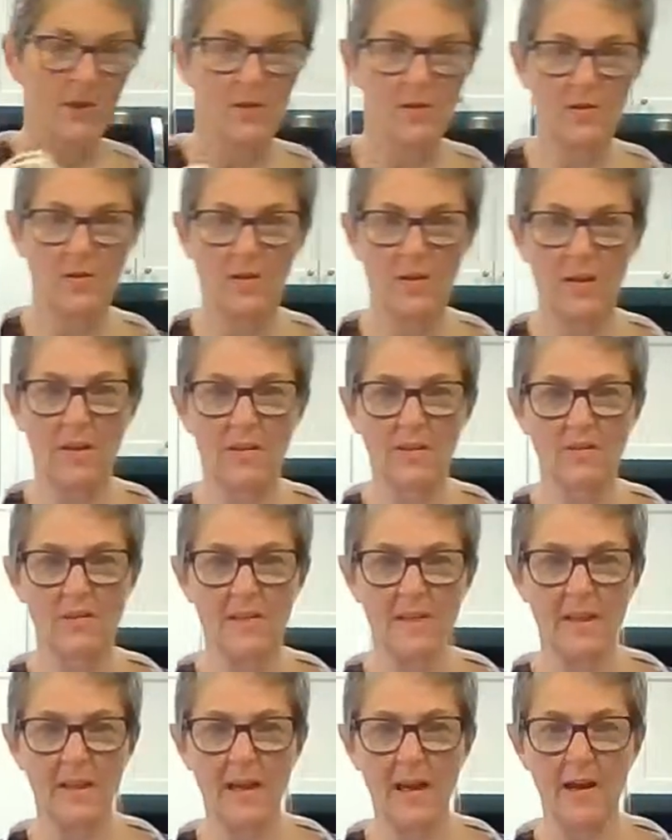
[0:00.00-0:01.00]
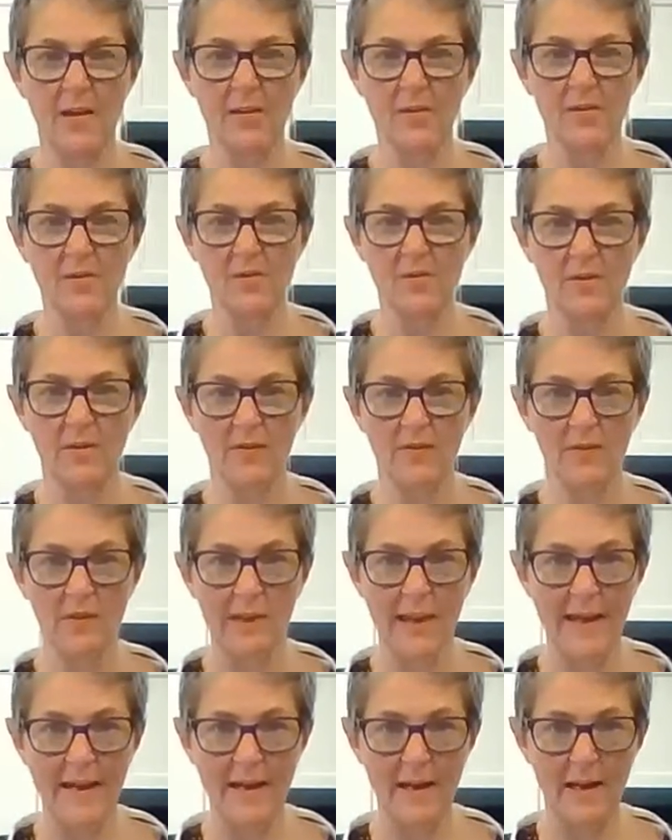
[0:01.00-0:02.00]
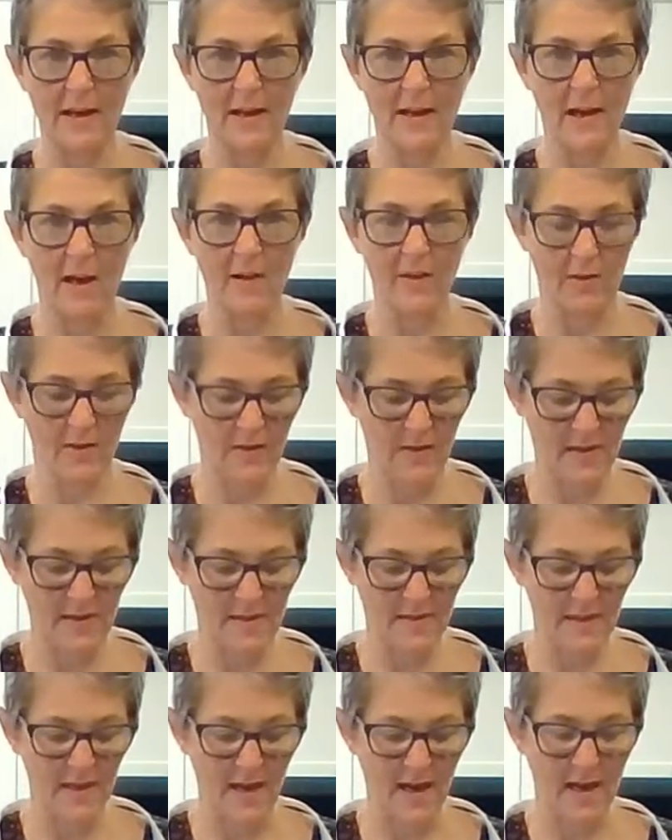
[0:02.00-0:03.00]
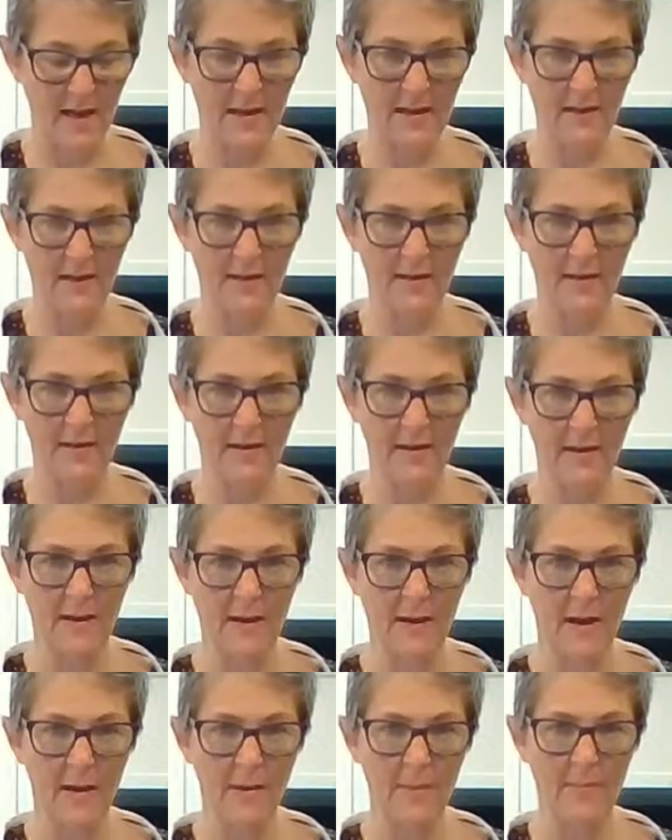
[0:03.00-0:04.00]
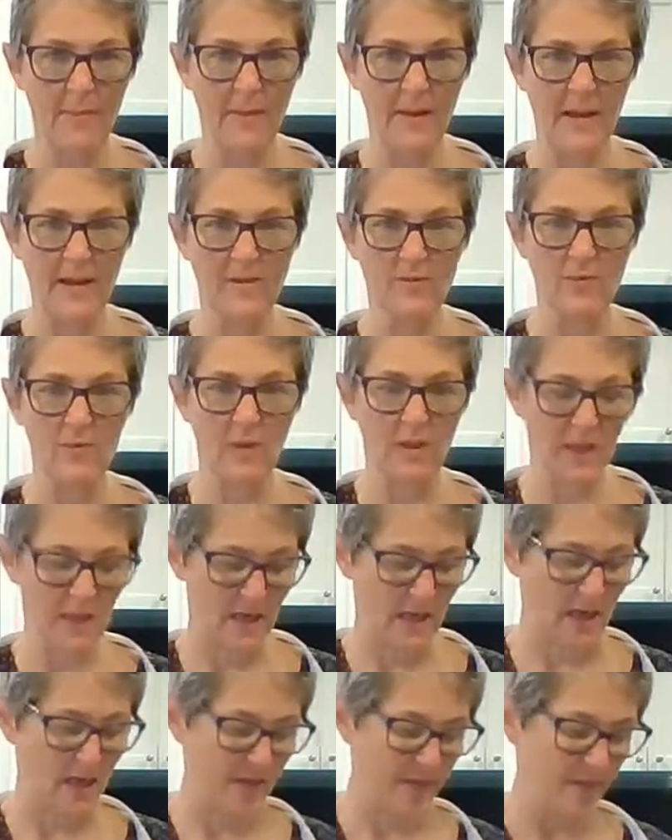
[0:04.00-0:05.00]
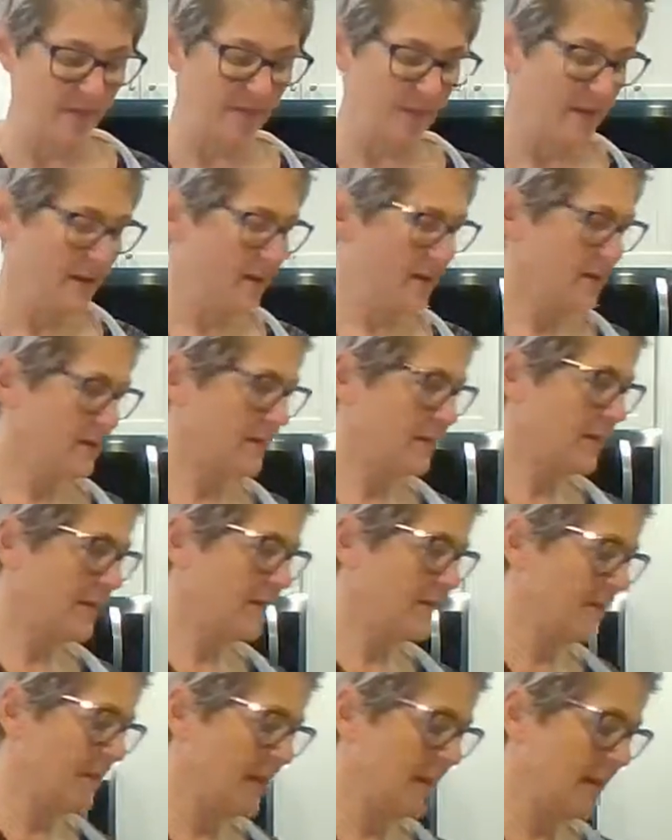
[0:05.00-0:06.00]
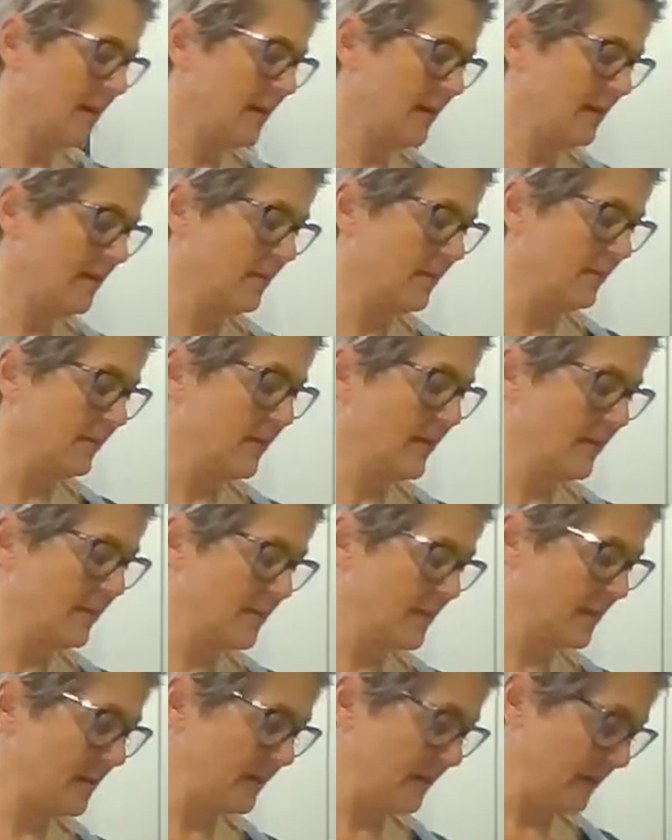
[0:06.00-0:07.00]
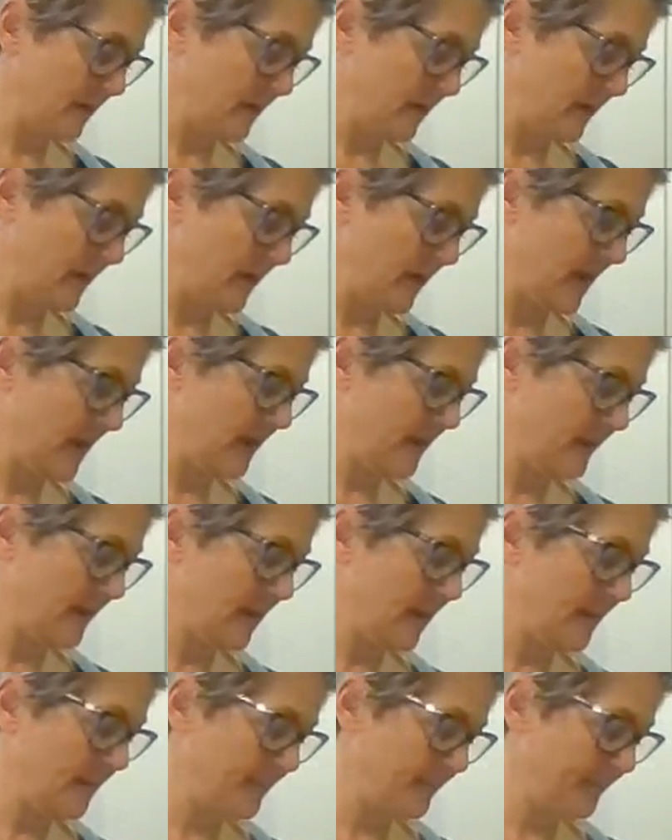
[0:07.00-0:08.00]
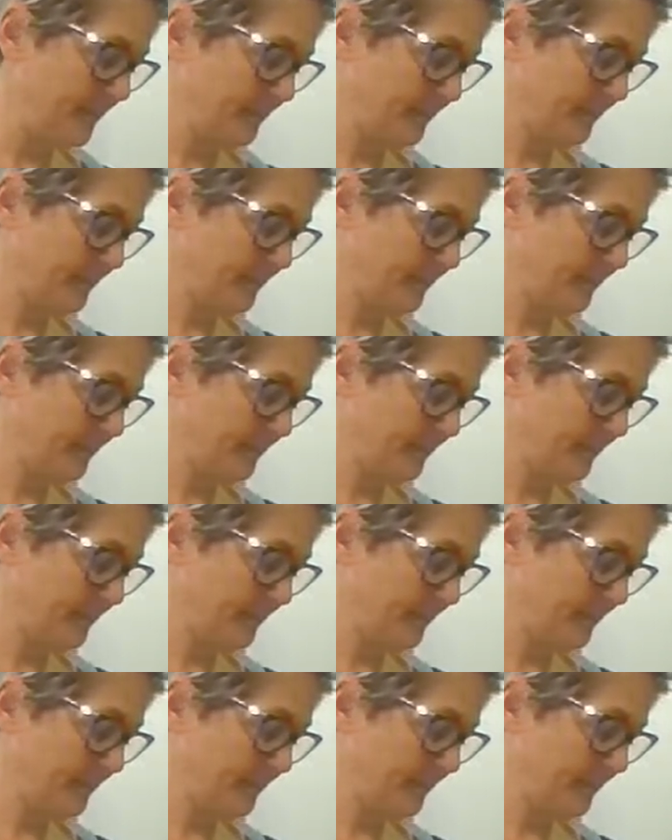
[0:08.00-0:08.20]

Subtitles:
So can you see how sort of light and colored this got? It's really kind of fluffy. I don't know if that was helpful or not, but